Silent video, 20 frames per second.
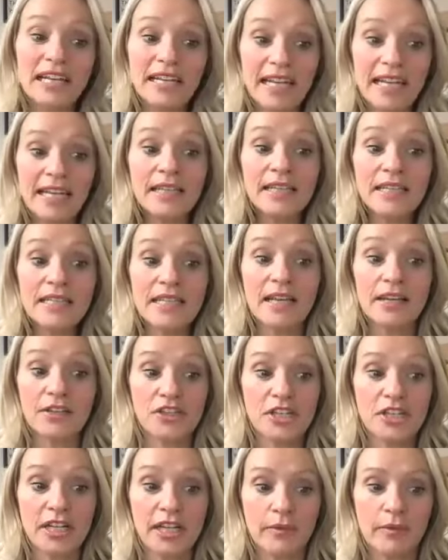links
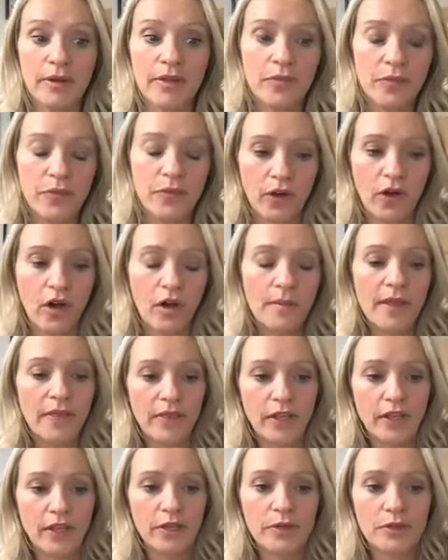actually with the comment
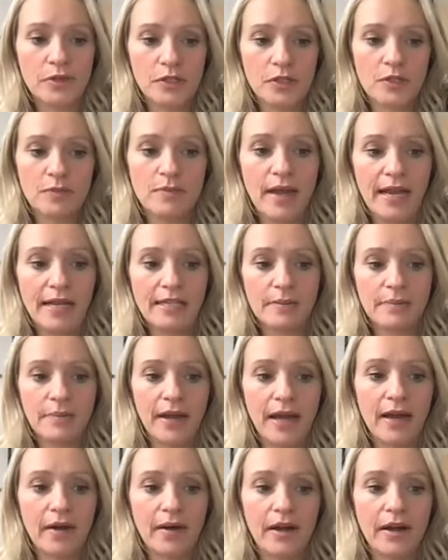that you just made
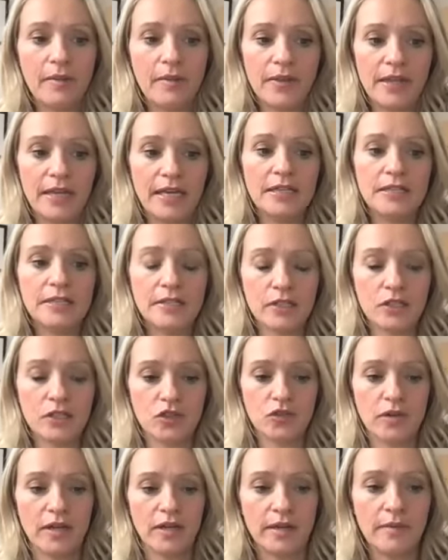about the
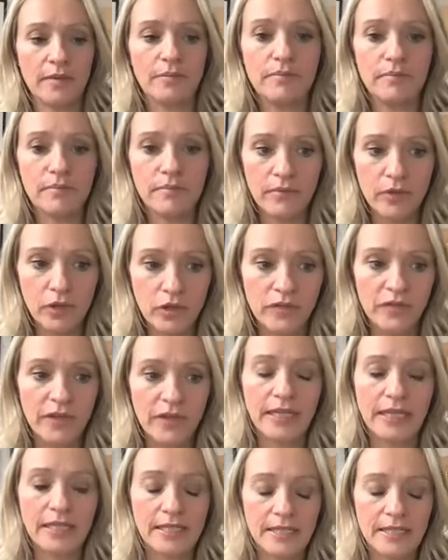industry moving
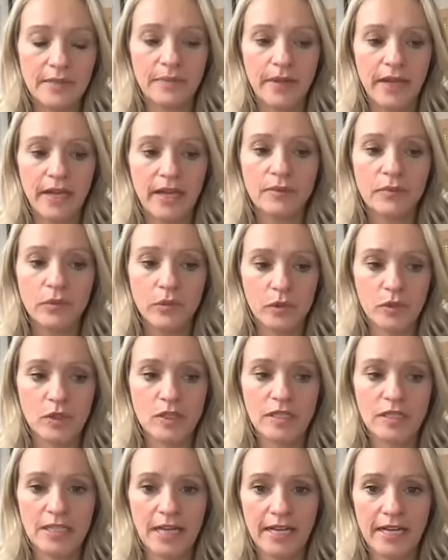into being more
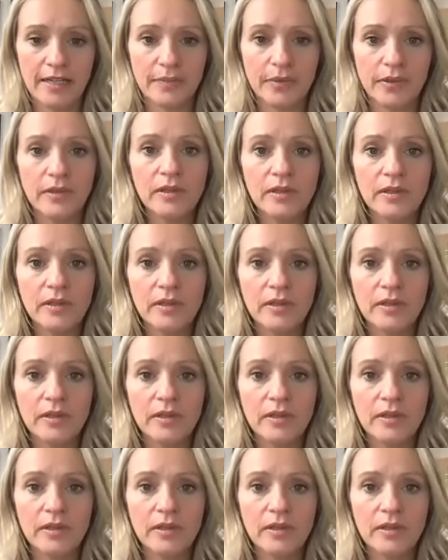sustainable.